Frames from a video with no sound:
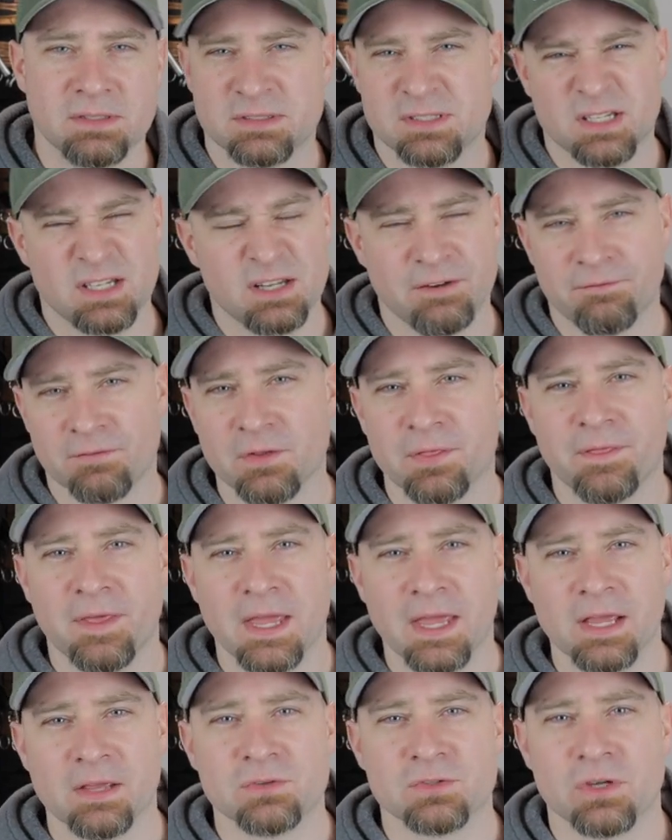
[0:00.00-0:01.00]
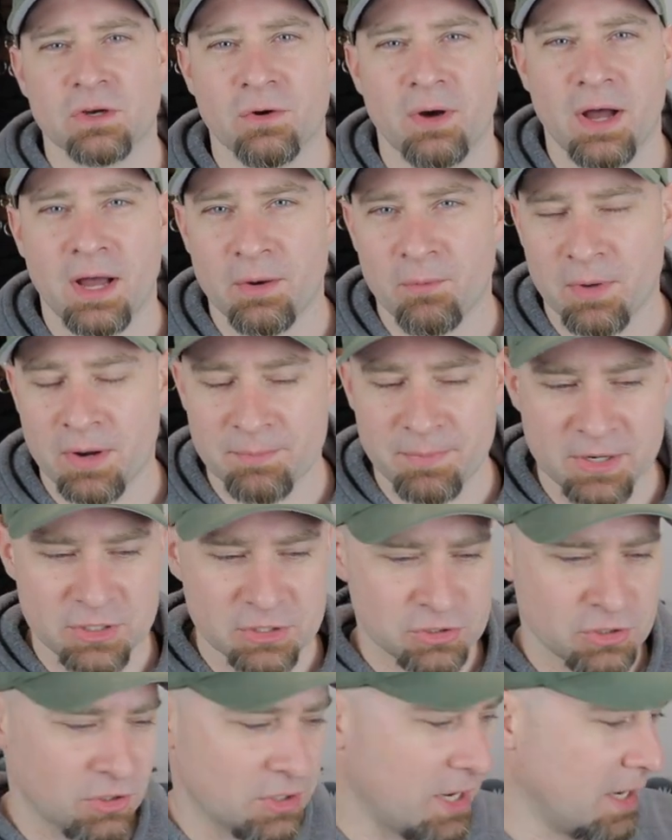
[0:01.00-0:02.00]
It's a different thing, so I wanna make
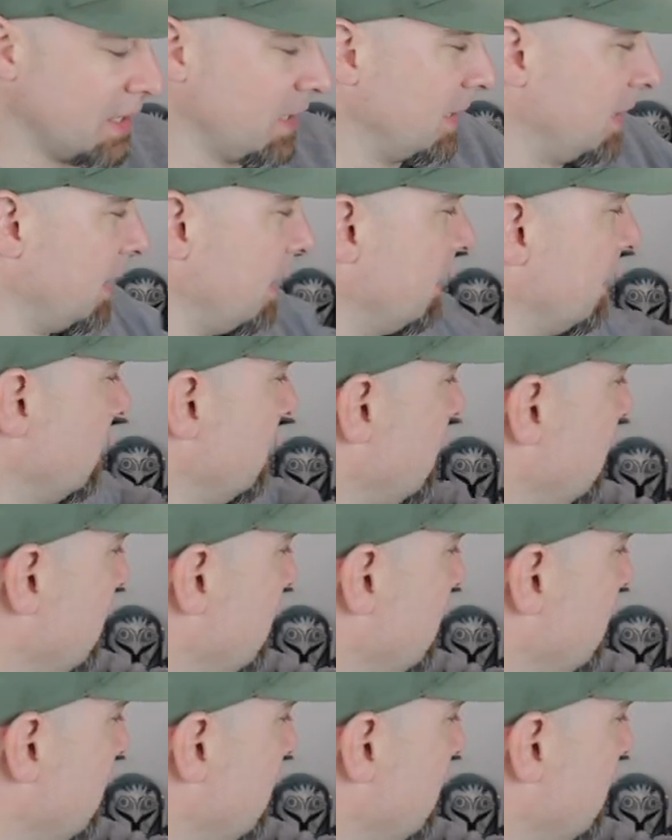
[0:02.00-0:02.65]
sure I can get